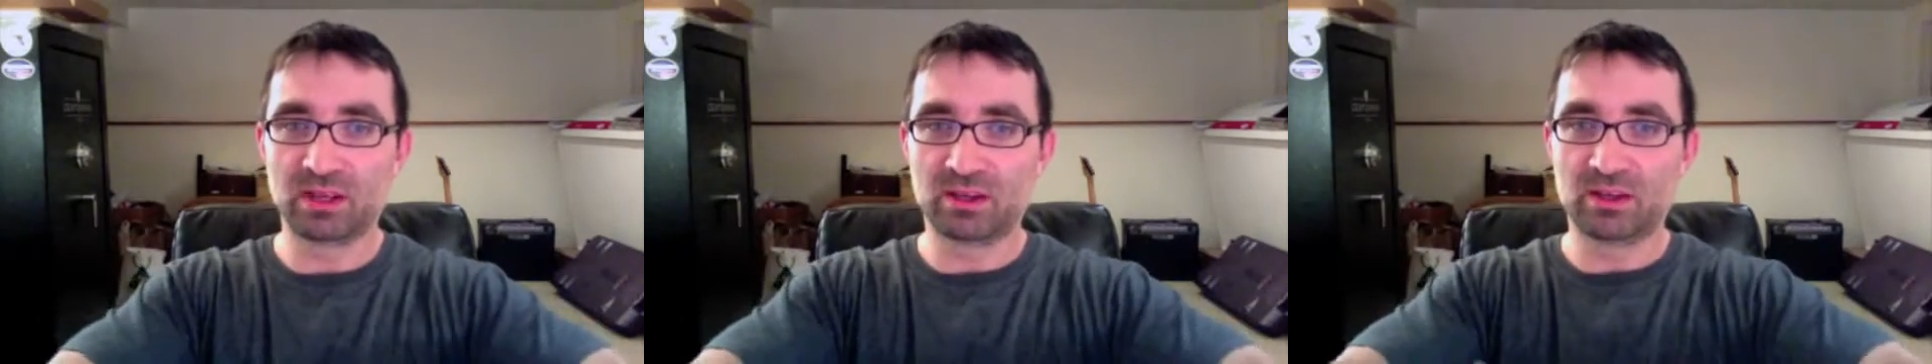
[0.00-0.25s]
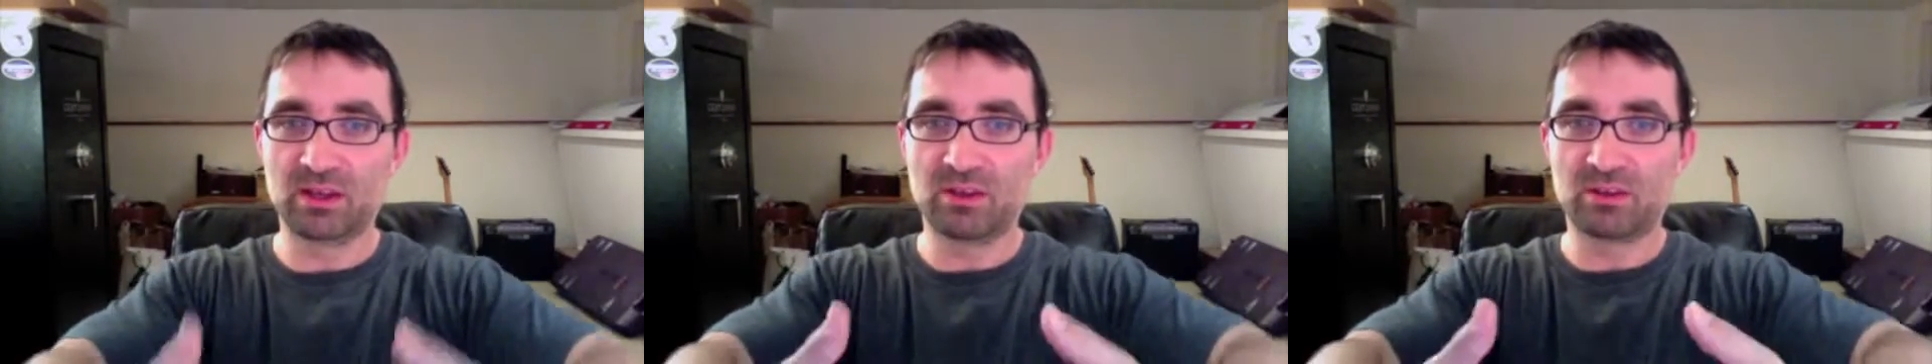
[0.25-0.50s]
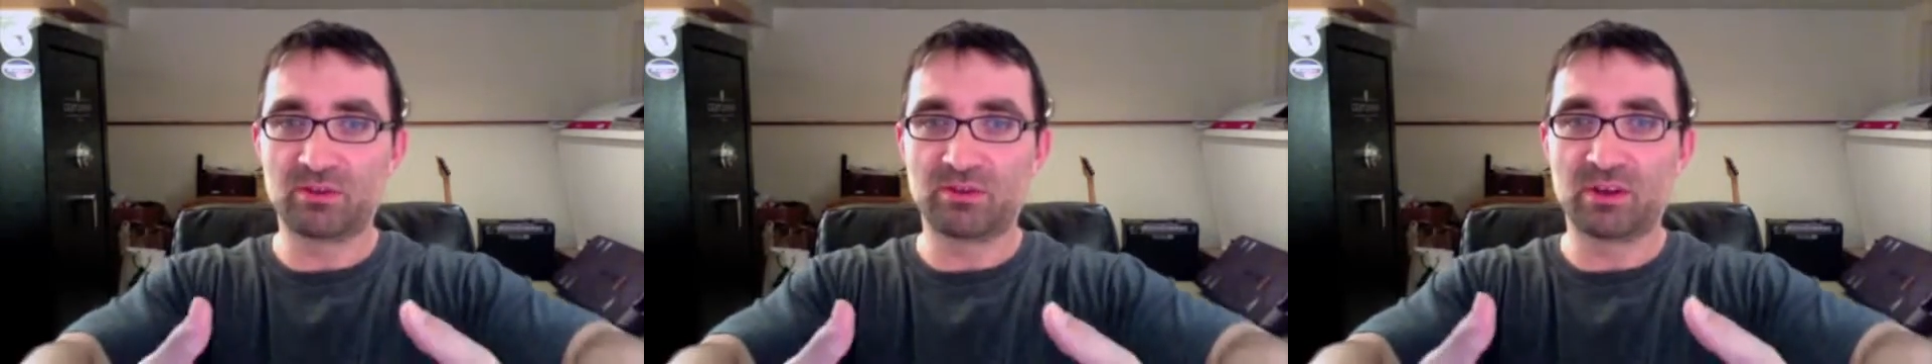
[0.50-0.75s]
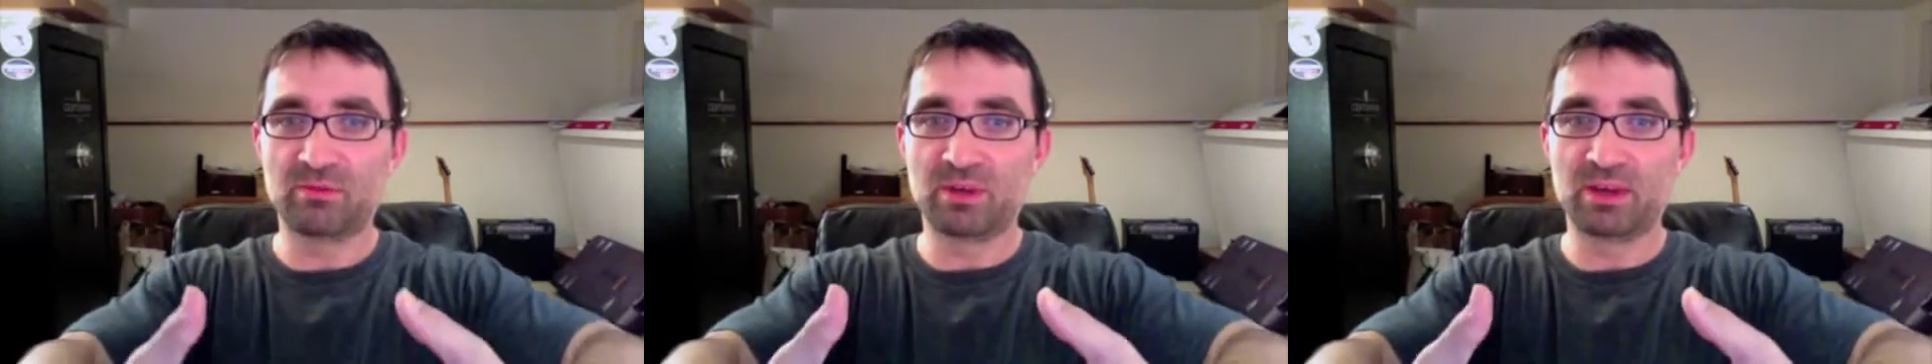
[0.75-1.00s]
here in
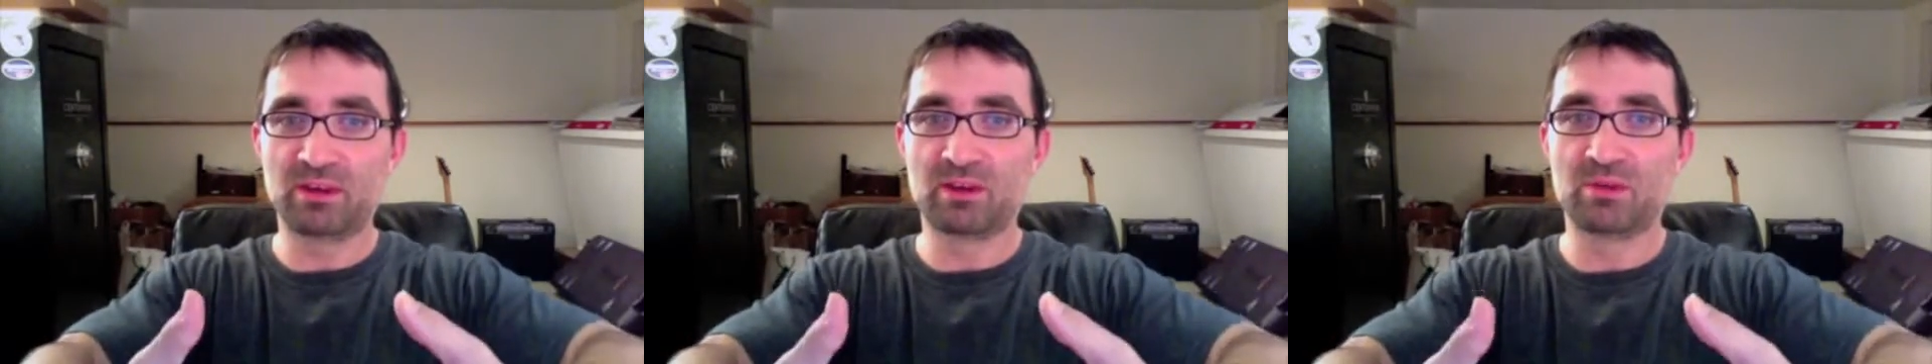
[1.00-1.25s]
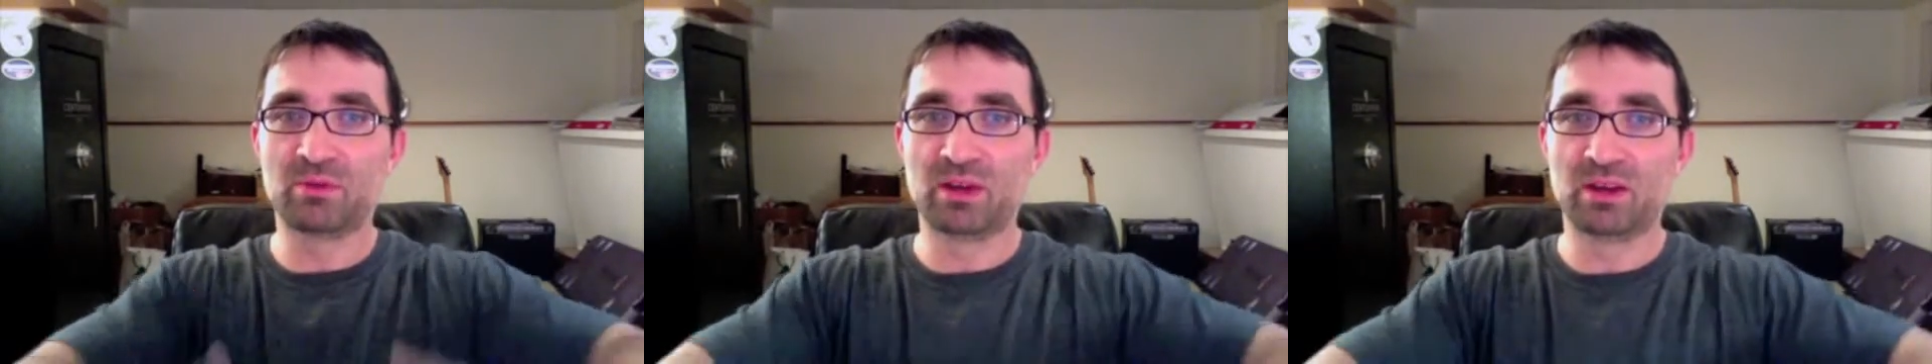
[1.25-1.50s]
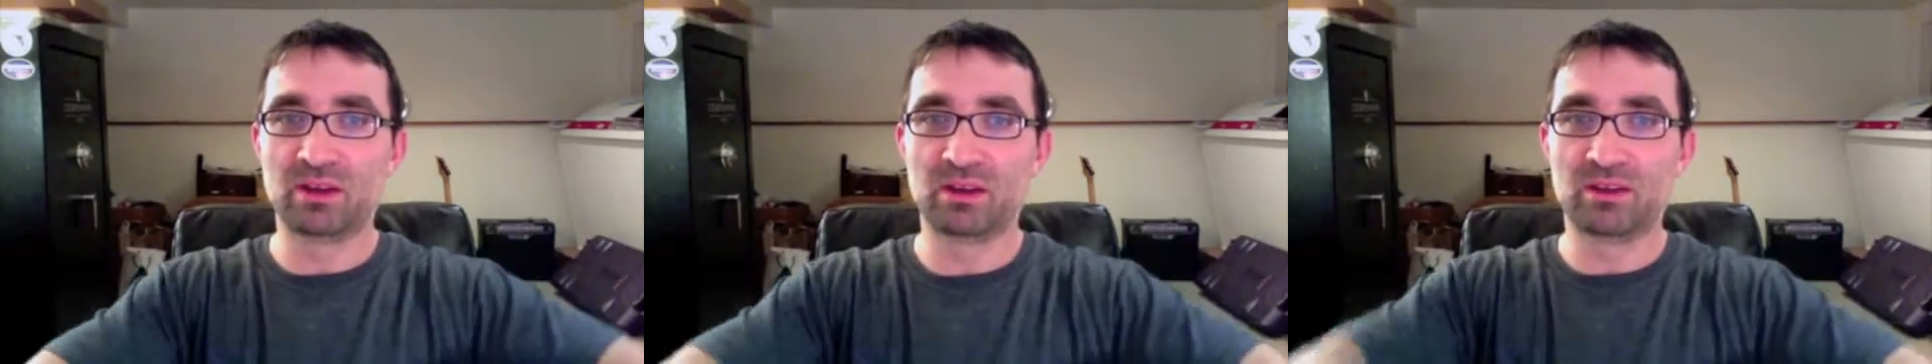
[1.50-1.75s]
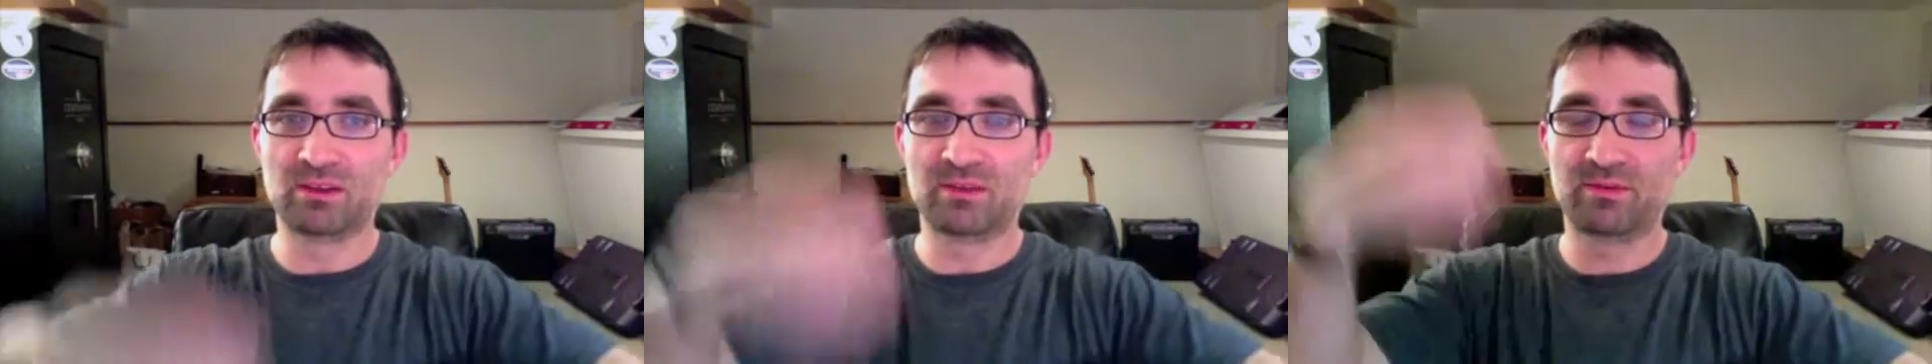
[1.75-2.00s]
front of me when I
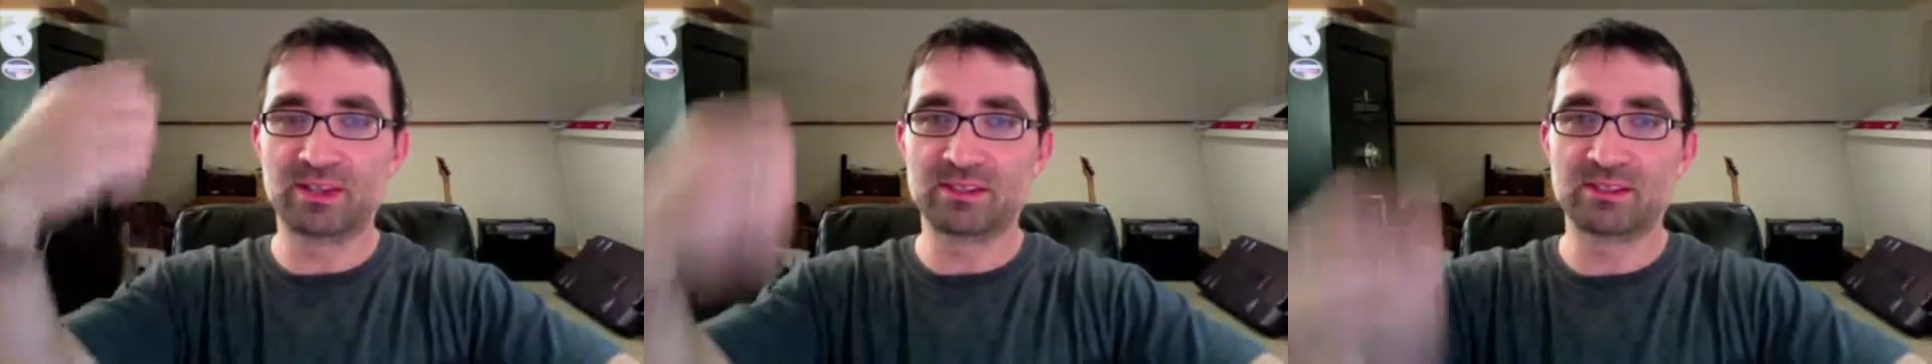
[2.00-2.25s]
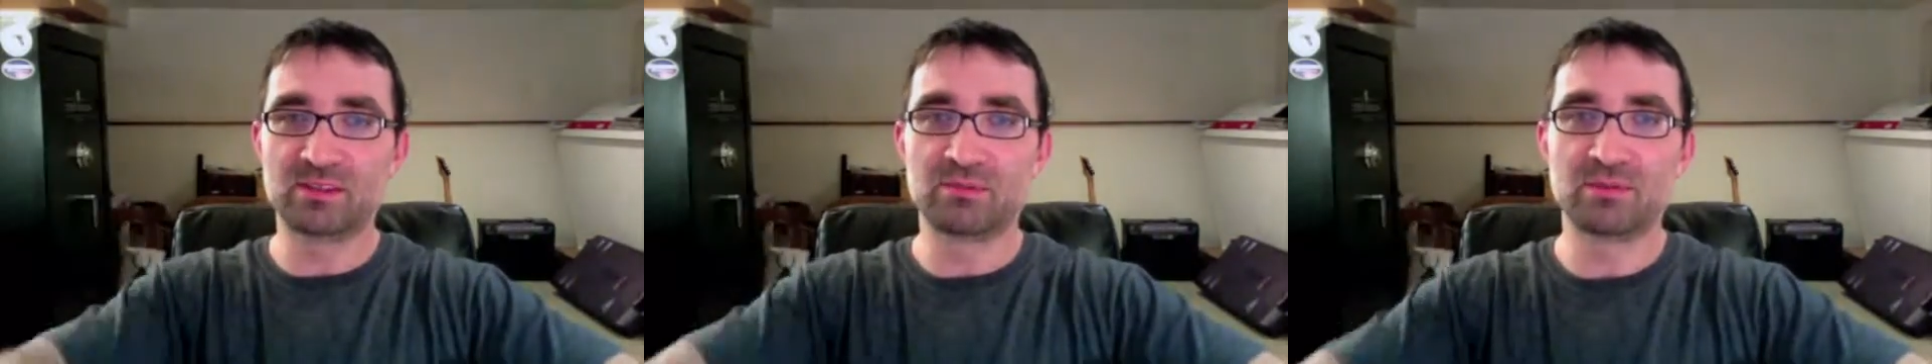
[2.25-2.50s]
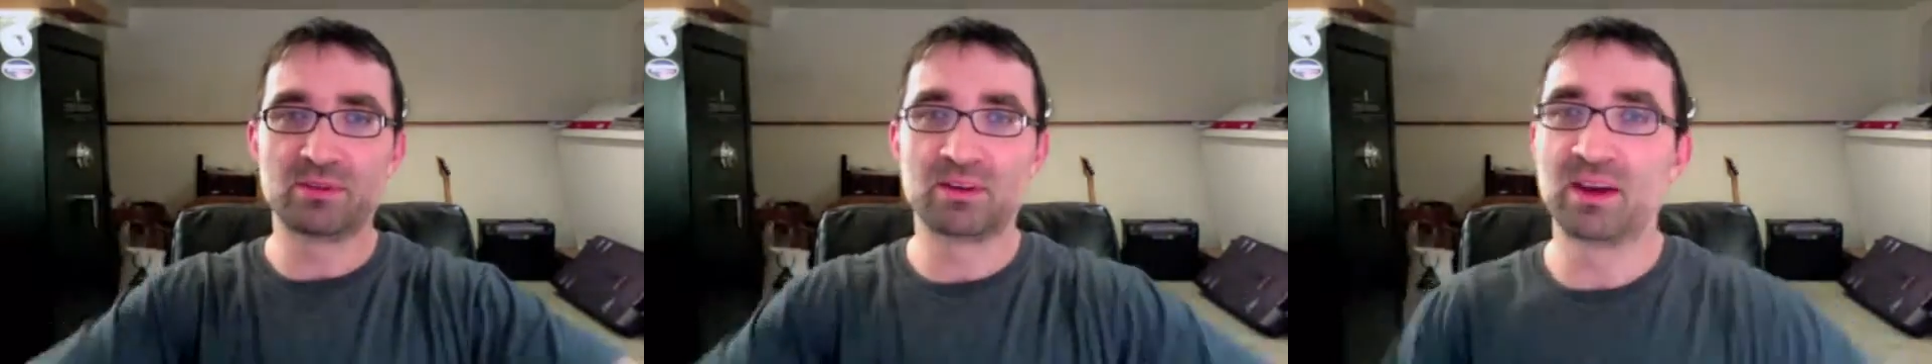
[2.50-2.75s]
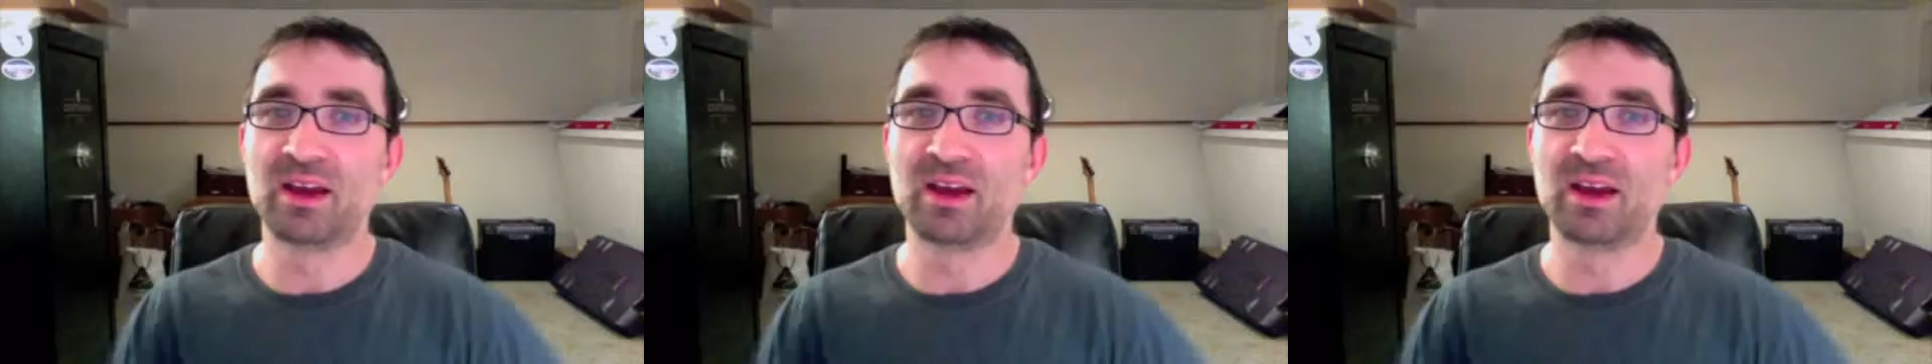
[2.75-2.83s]
fasten the zipper.